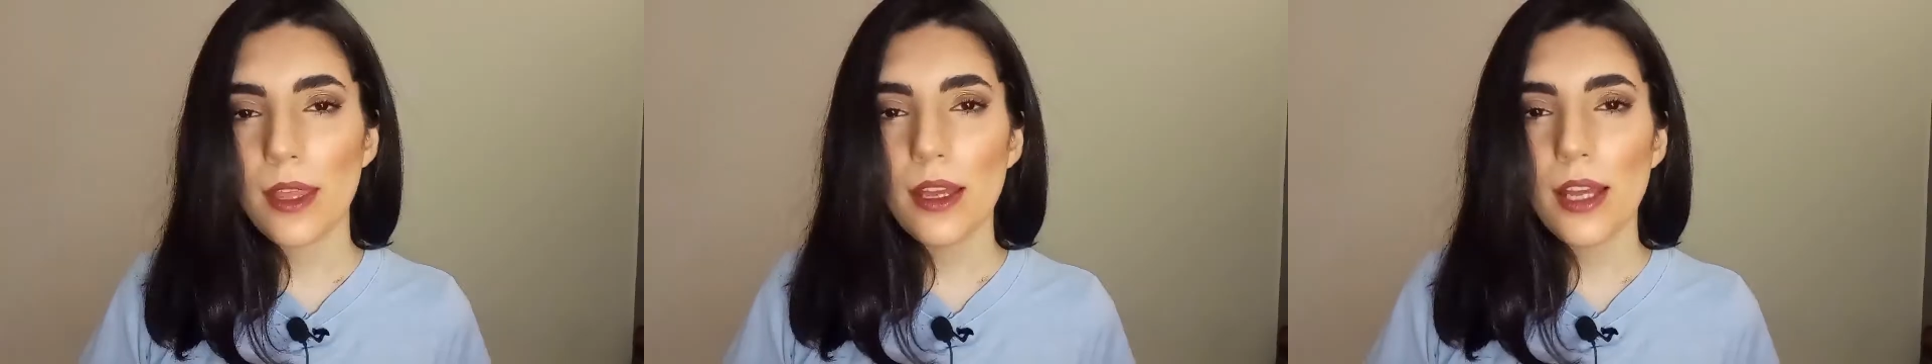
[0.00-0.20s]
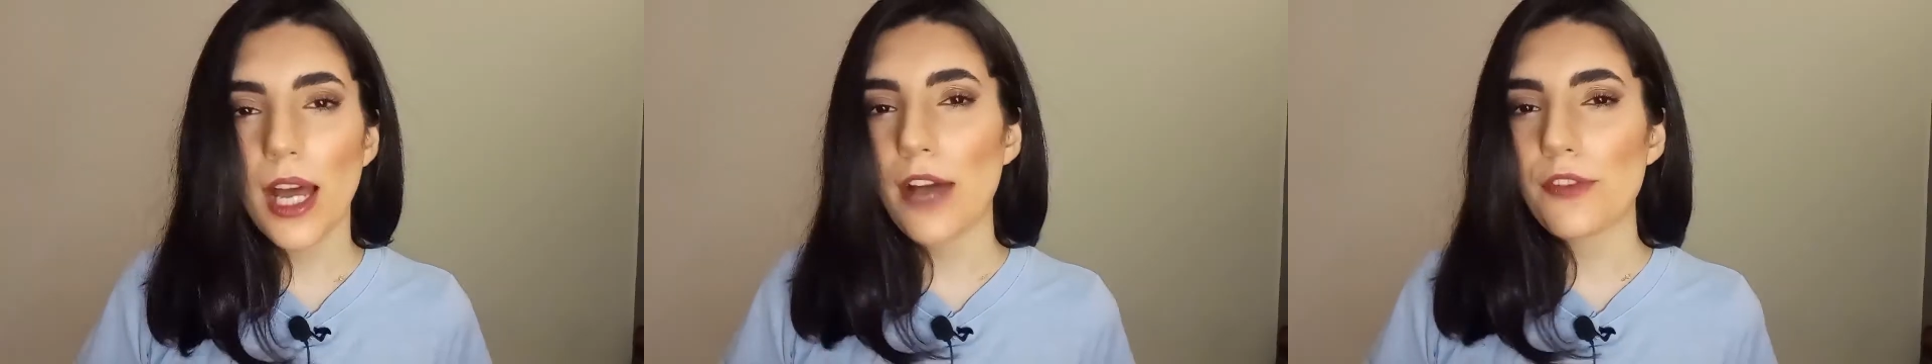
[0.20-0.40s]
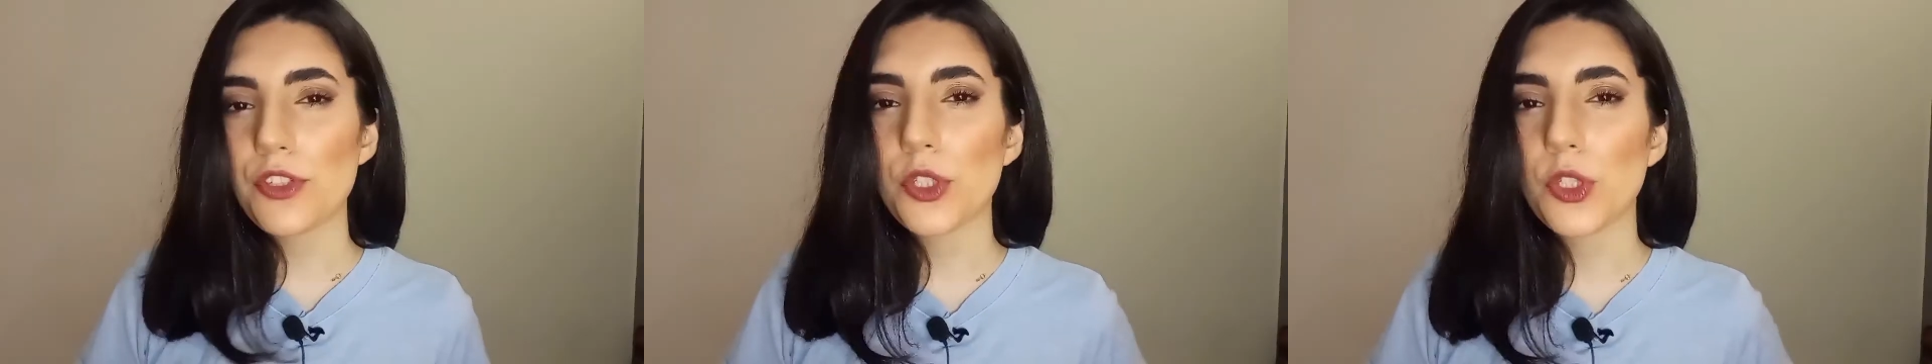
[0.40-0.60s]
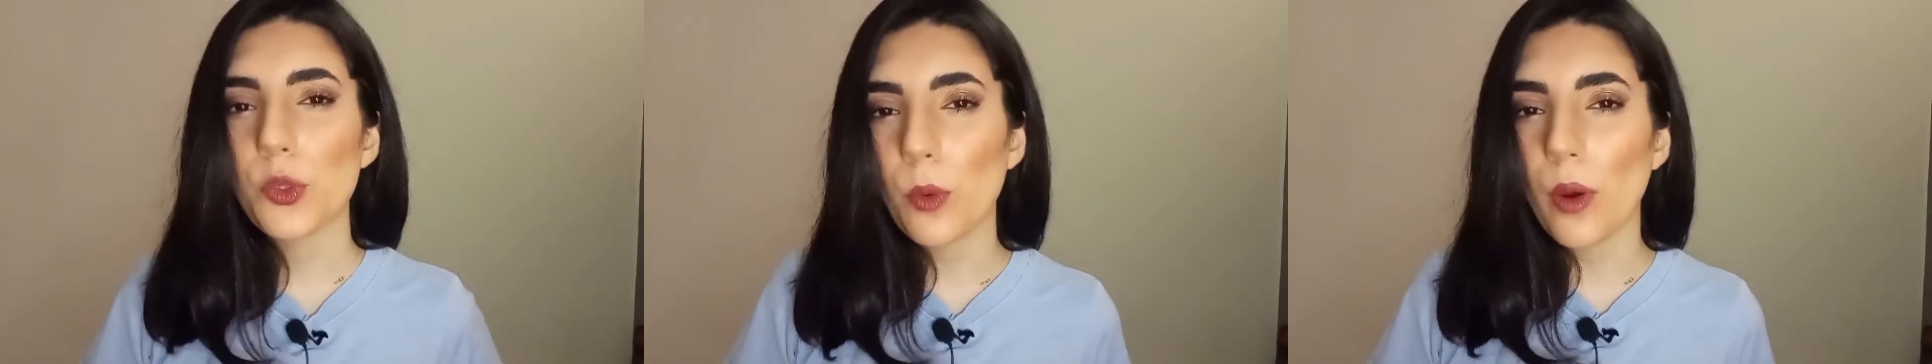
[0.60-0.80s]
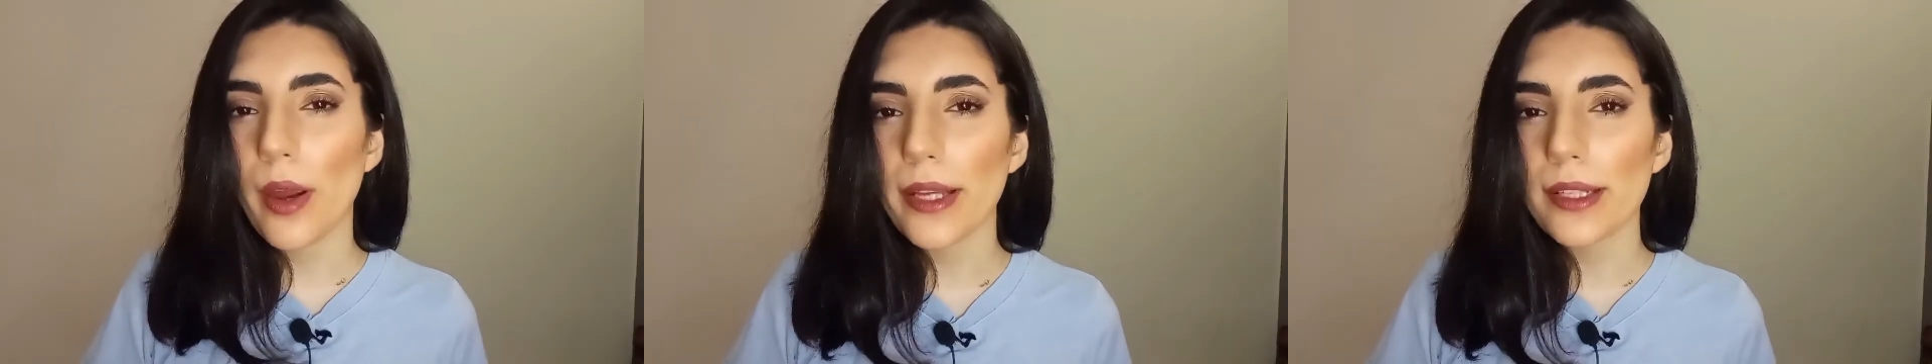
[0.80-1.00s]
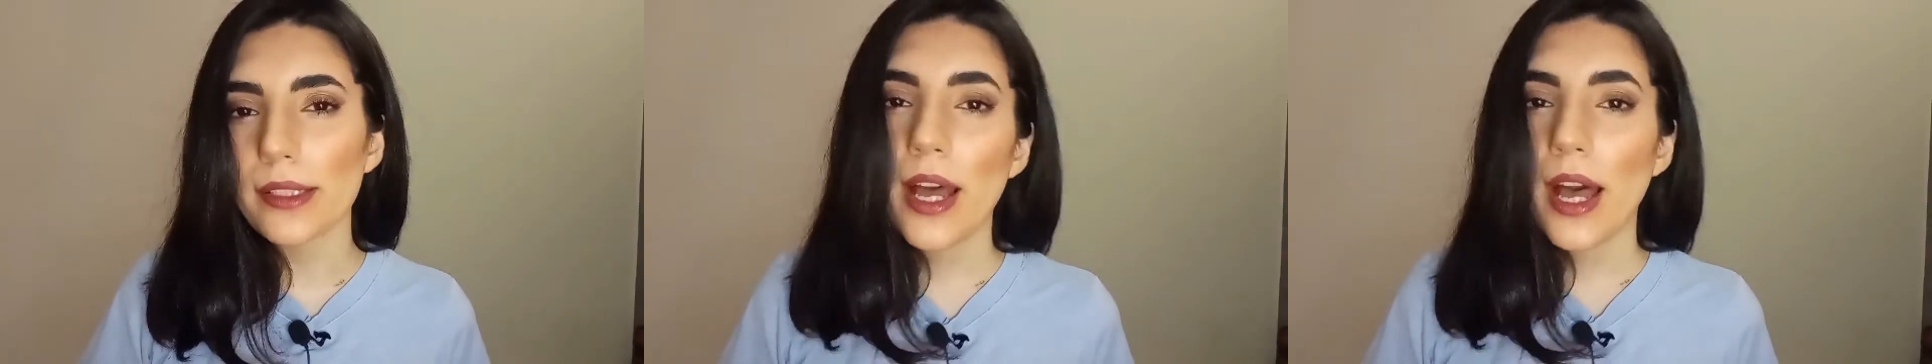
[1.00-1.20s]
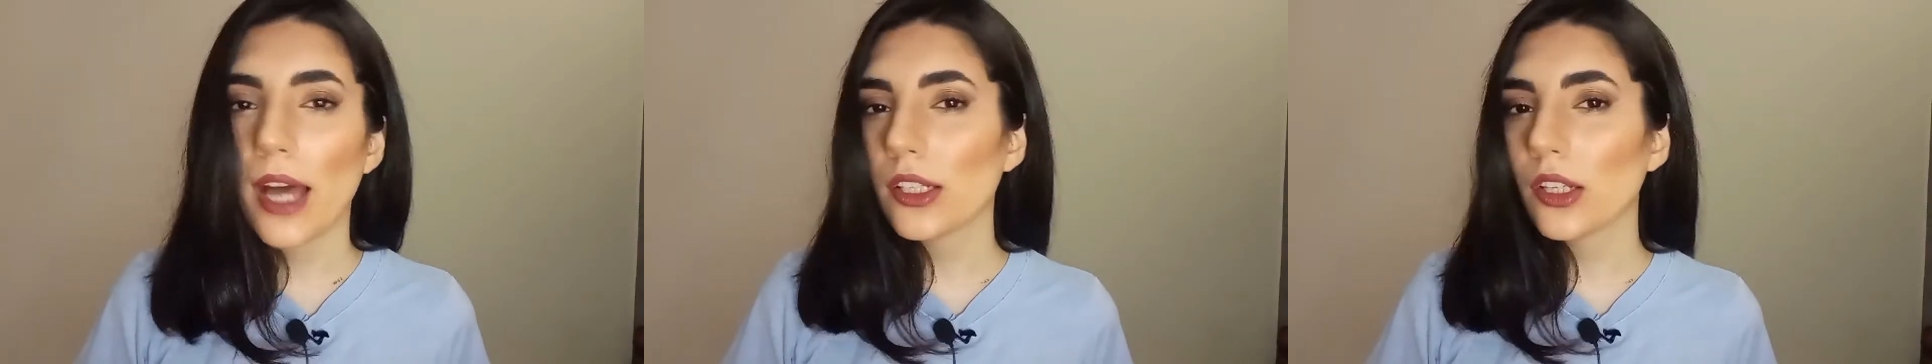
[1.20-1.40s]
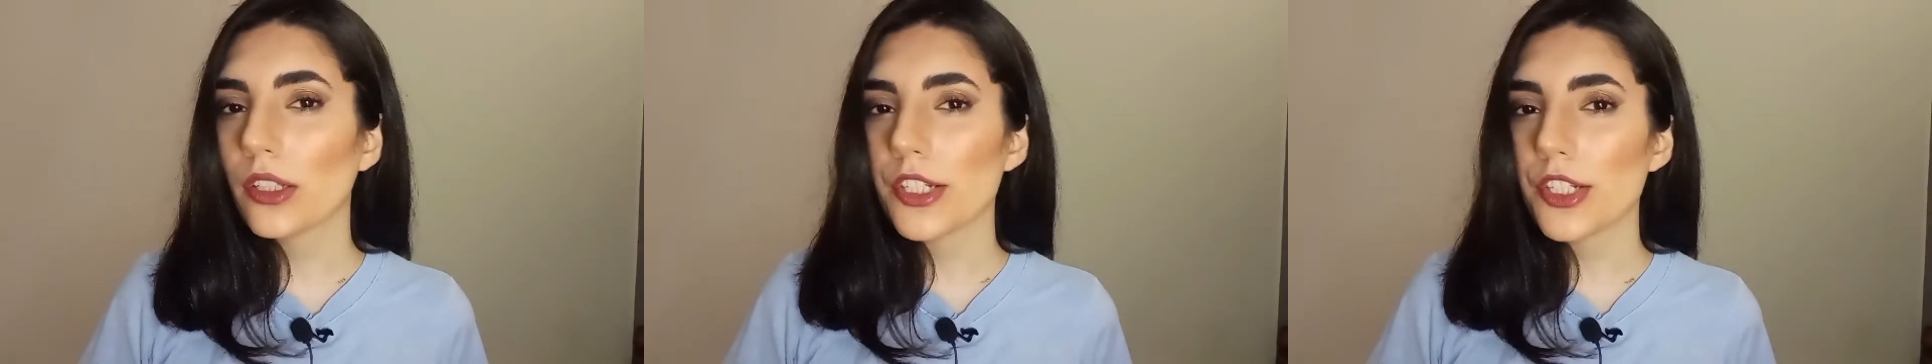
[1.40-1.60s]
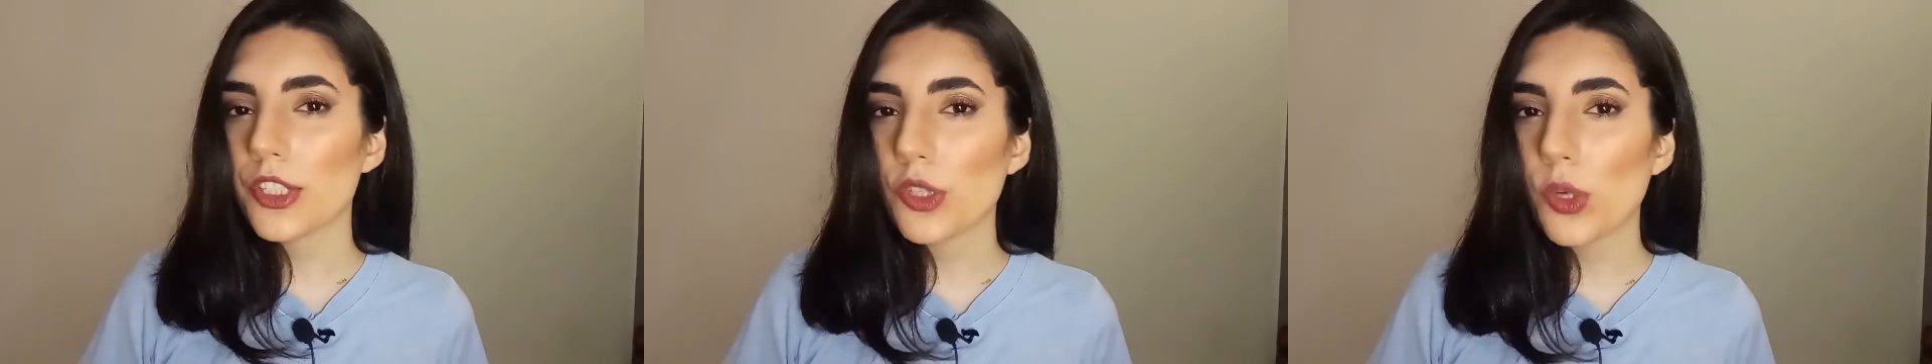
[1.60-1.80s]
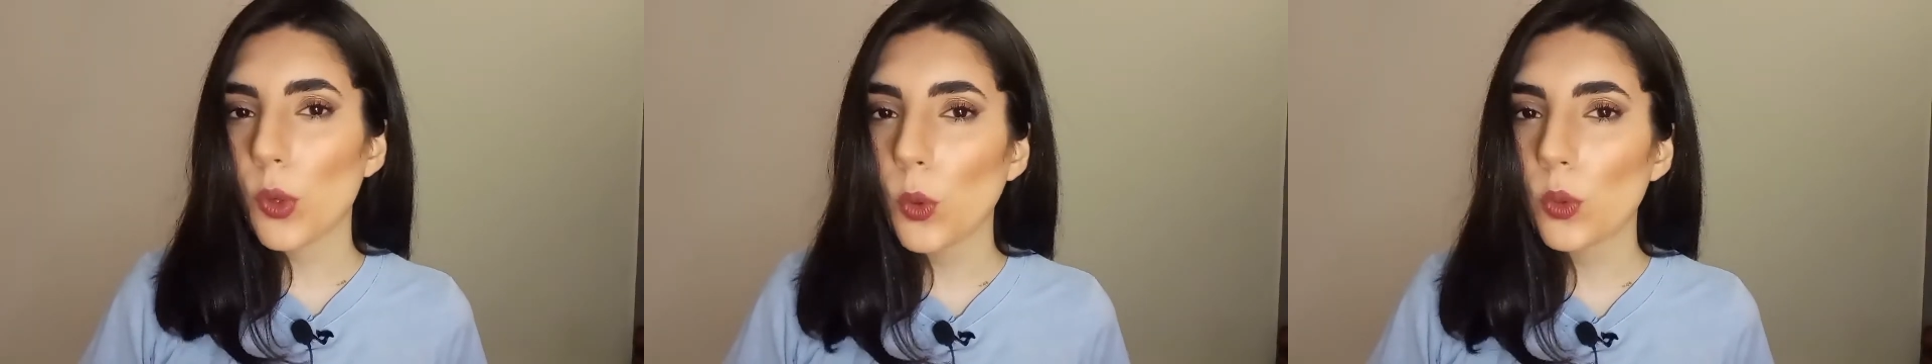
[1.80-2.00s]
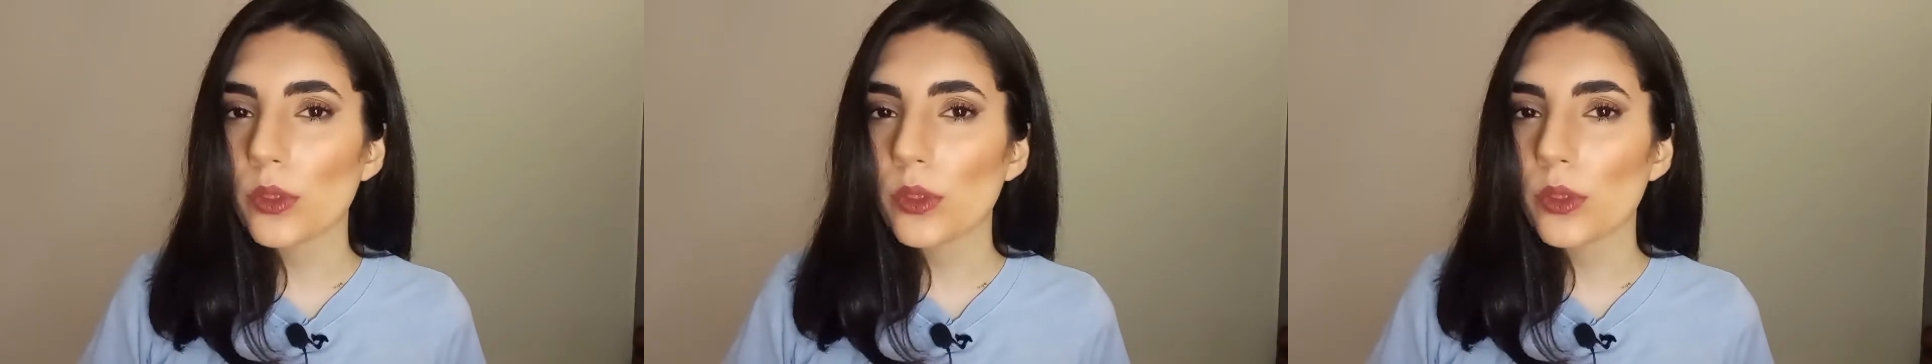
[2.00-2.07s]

After a while, Hannah is told